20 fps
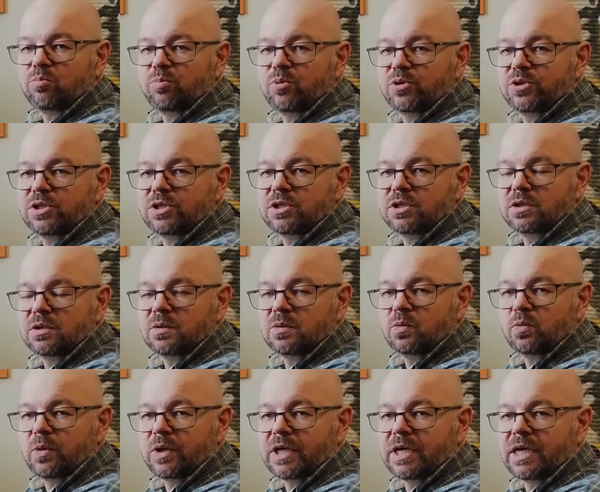position
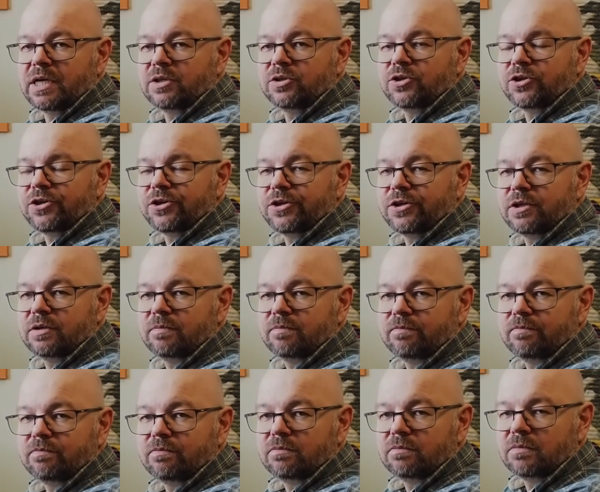100
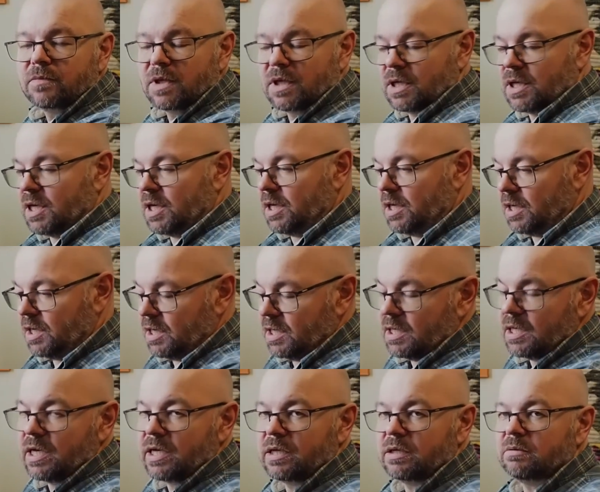
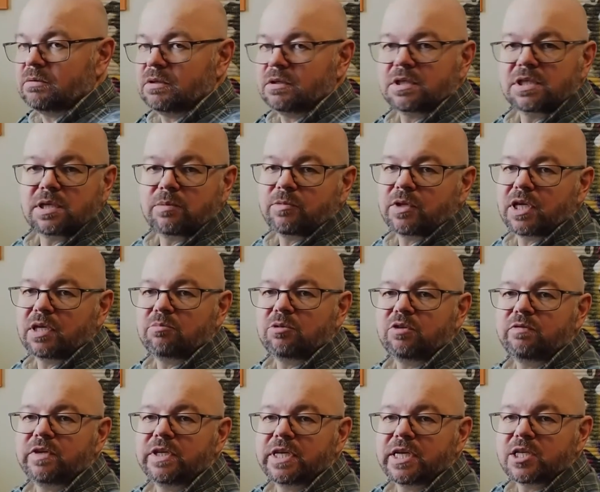and something in
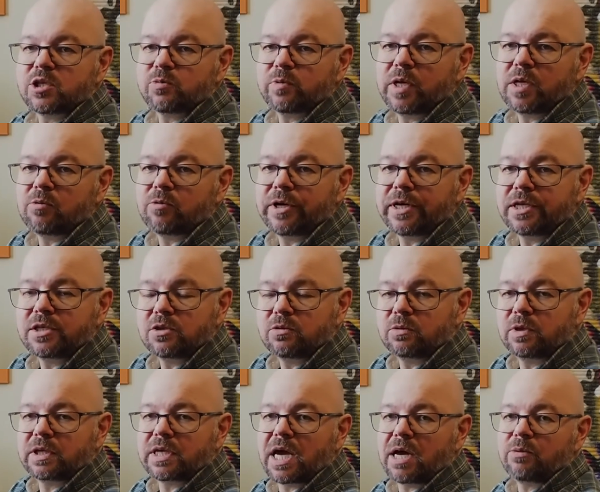between as well, right? So
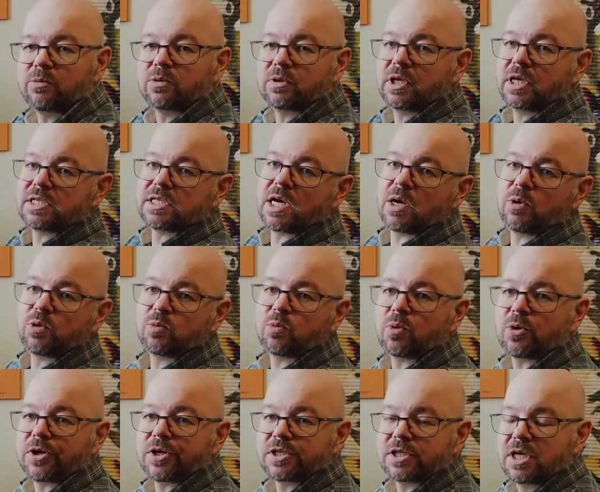that's how it
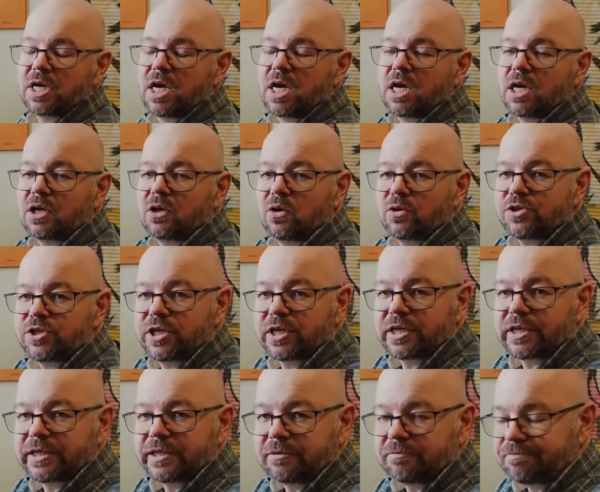works
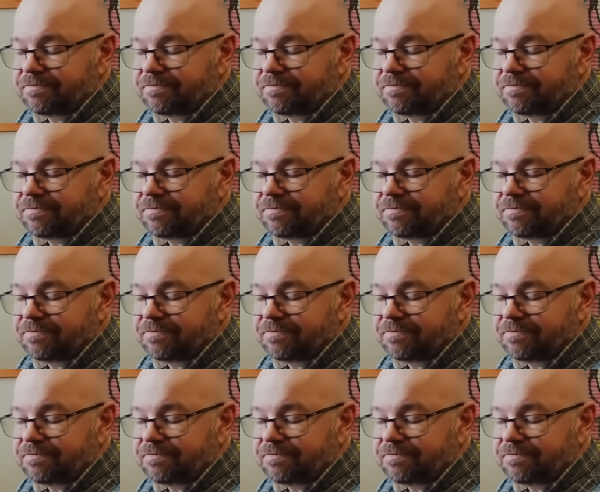logically.